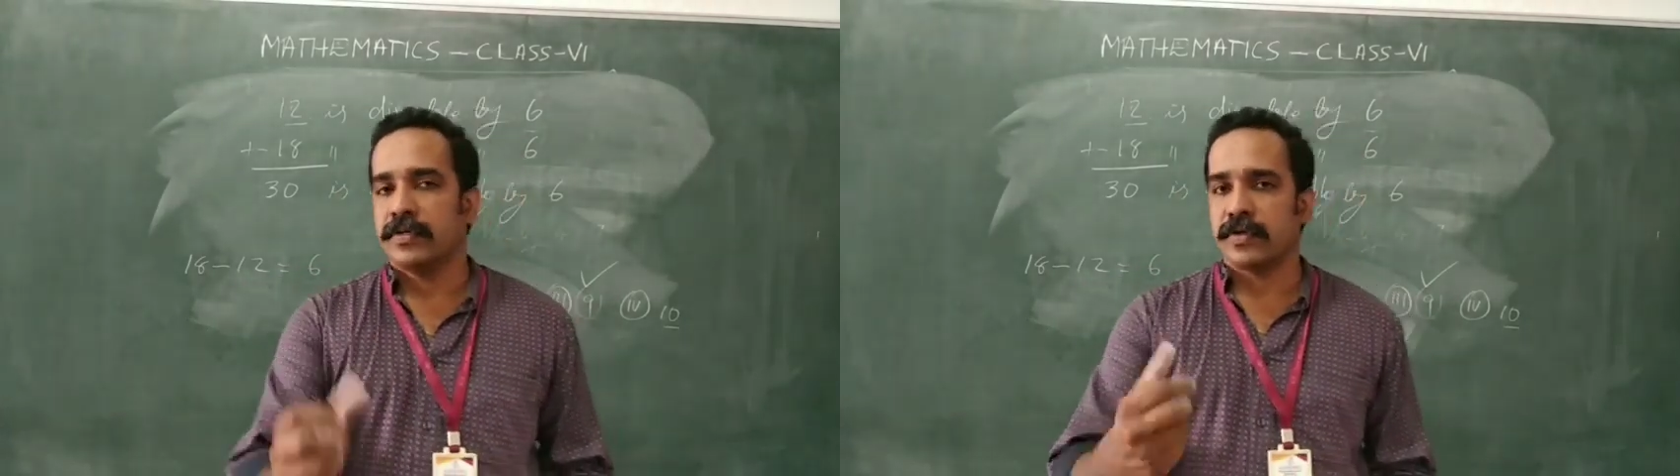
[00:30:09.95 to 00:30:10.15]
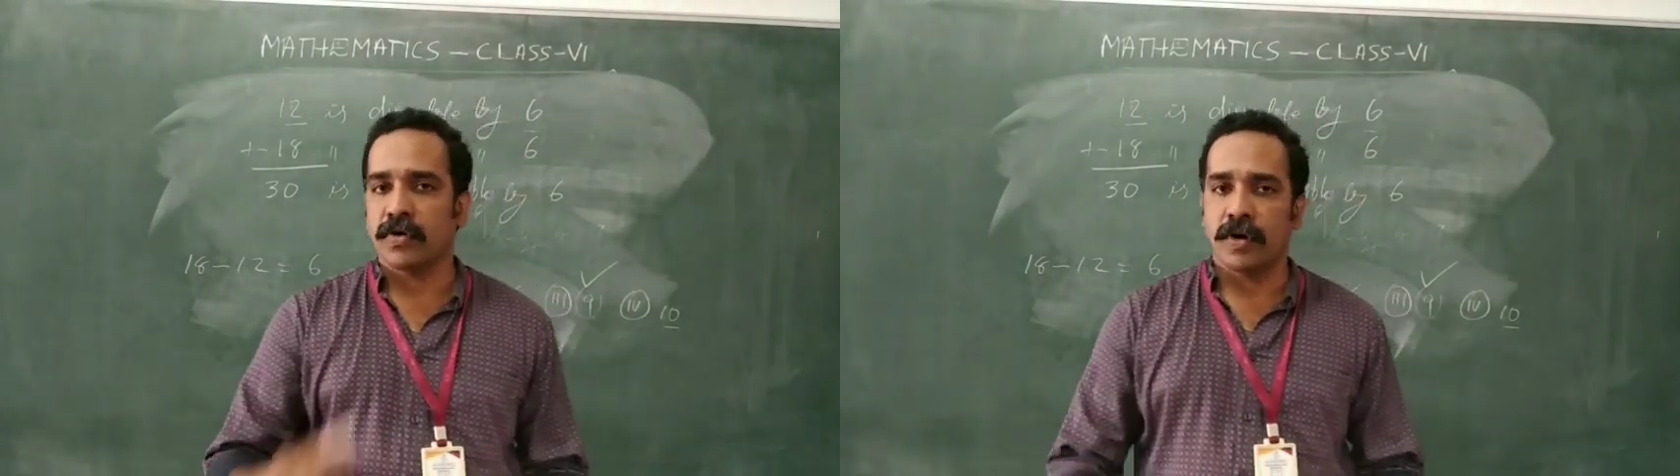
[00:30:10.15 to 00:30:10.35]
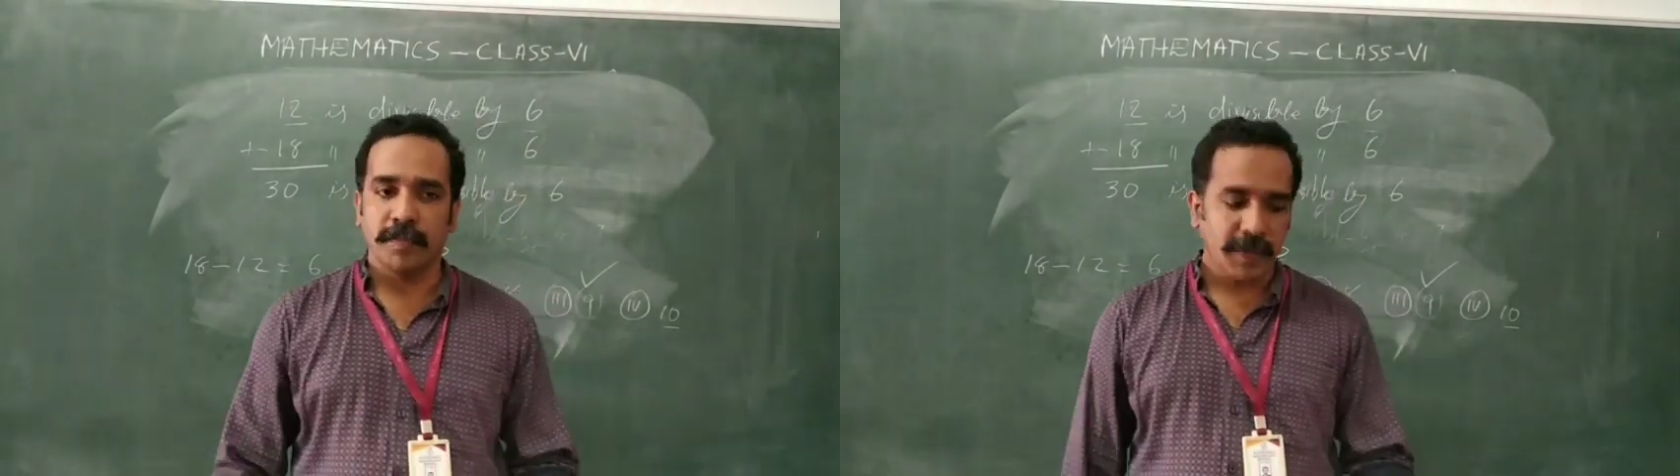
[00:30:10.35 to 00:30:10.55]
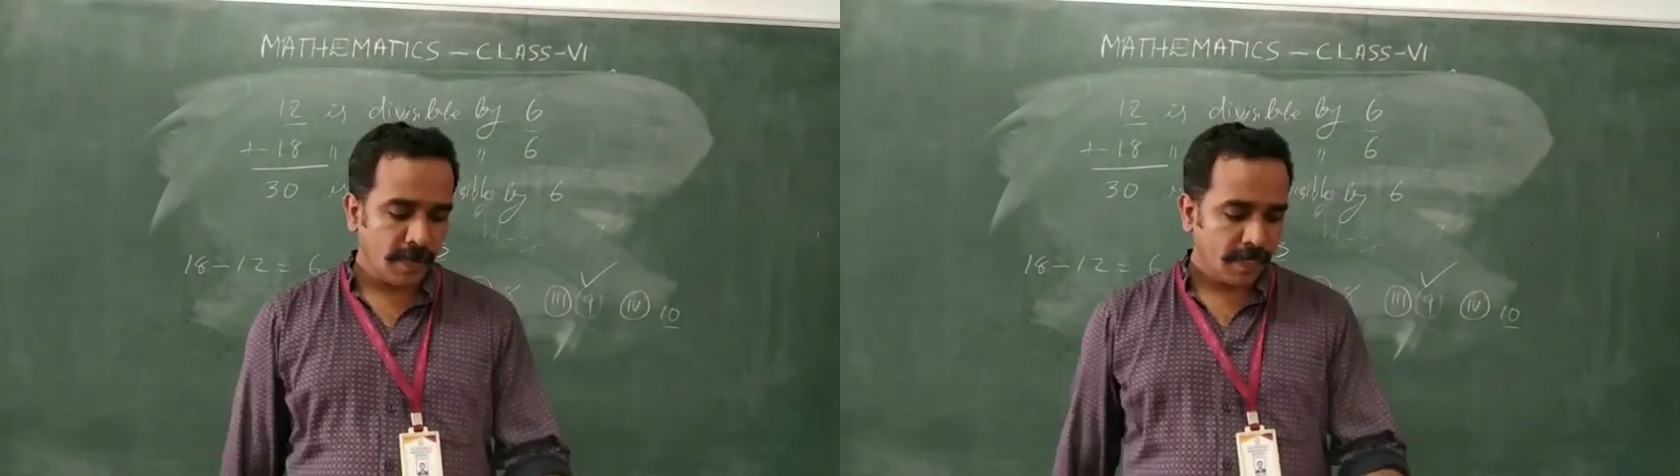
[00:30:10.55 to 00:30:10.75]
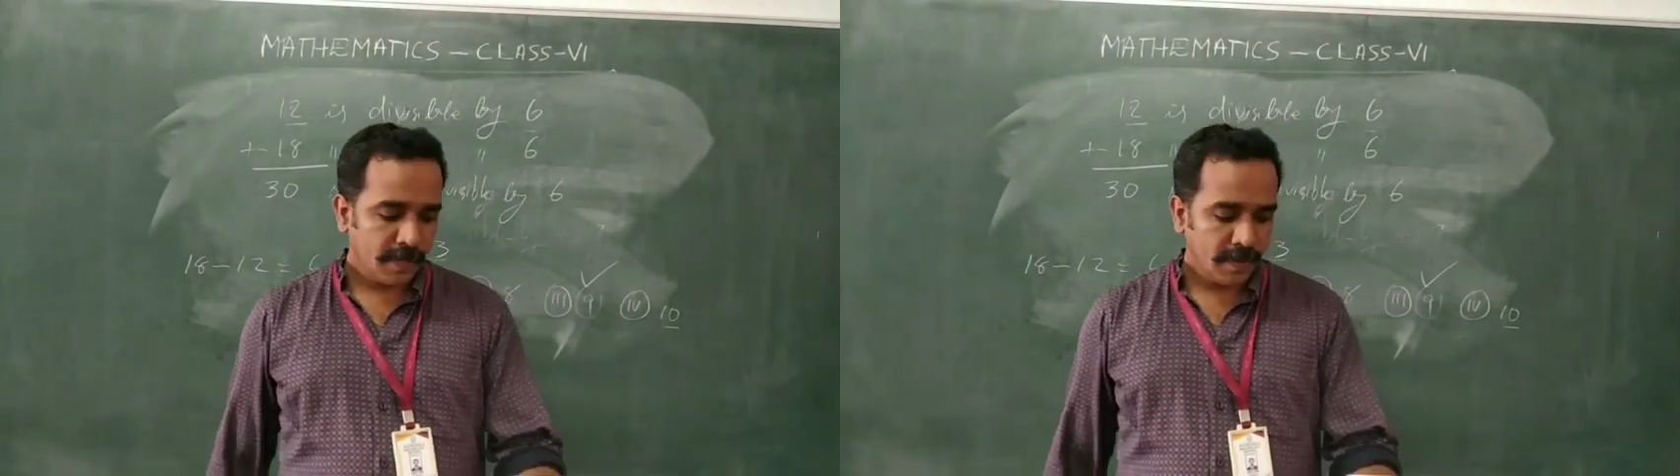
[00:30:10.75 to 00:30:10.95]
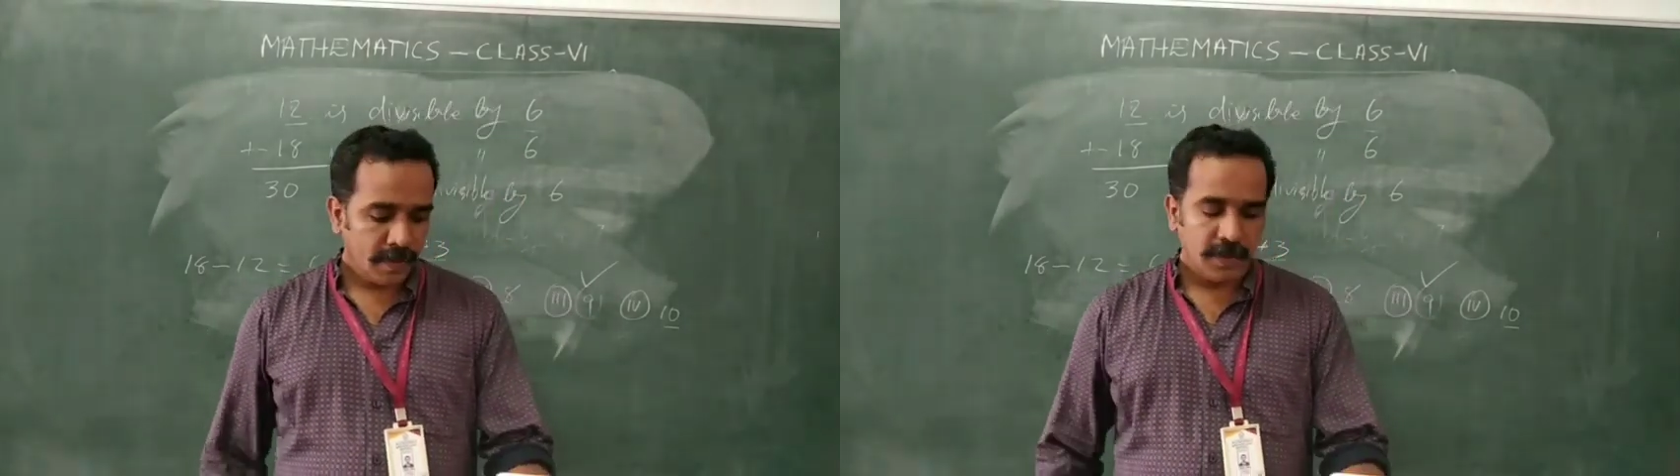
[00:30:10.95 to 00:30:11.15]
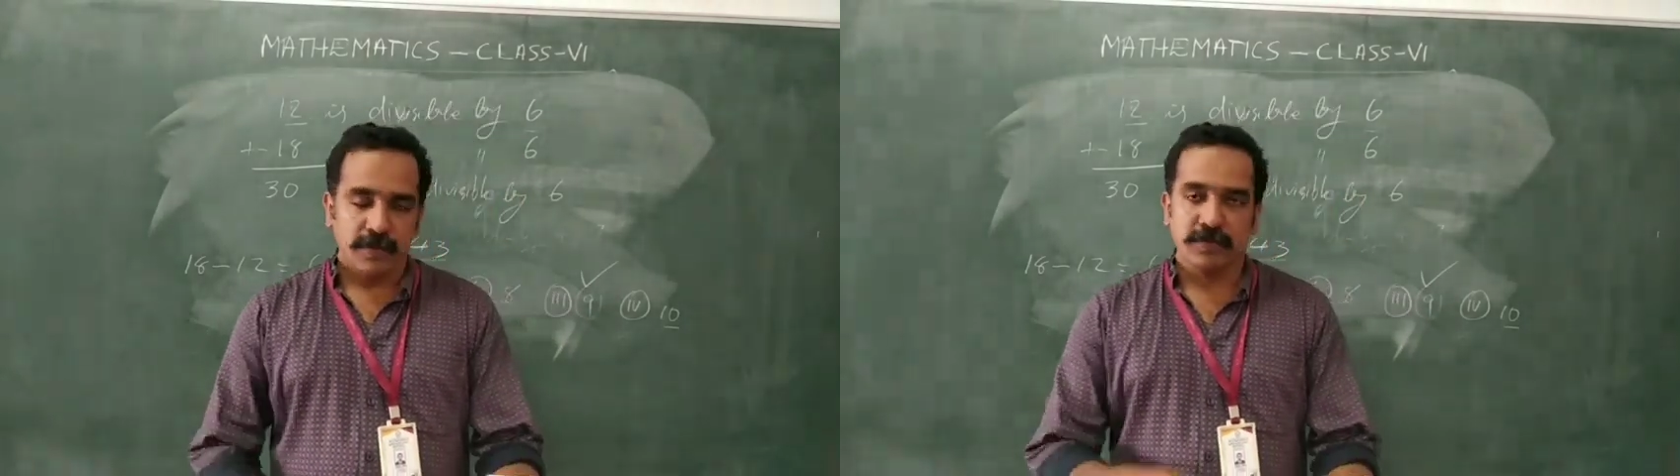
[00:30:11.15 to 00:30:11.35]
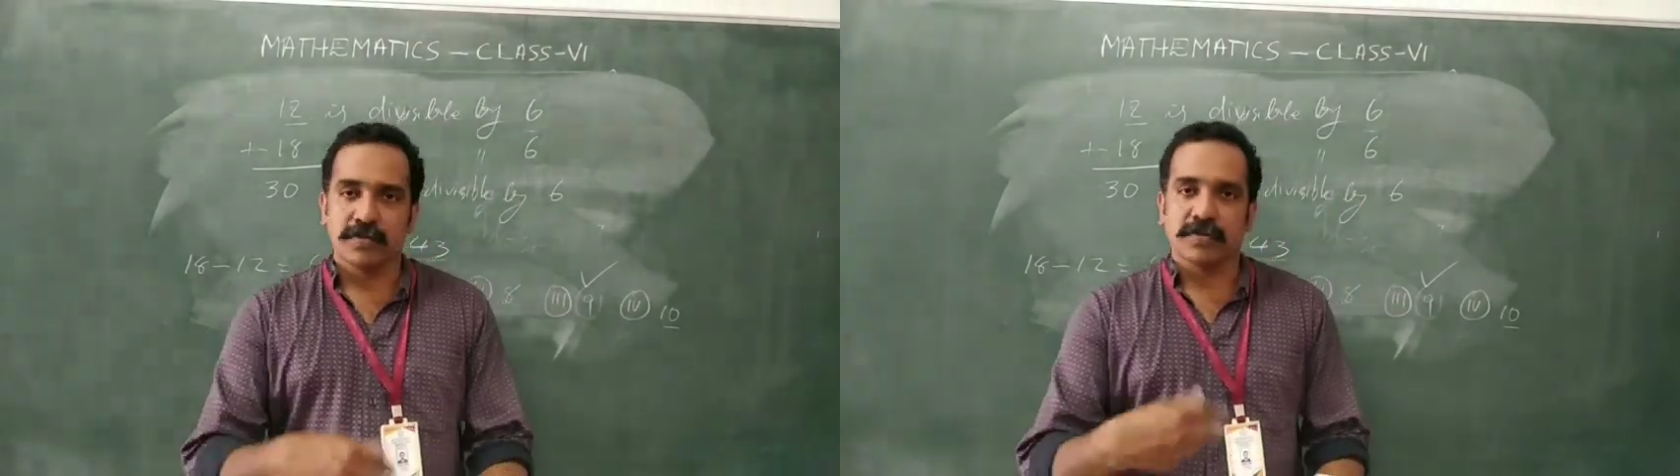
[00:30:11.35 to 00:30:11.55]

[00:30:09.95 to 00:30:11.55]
you call me, you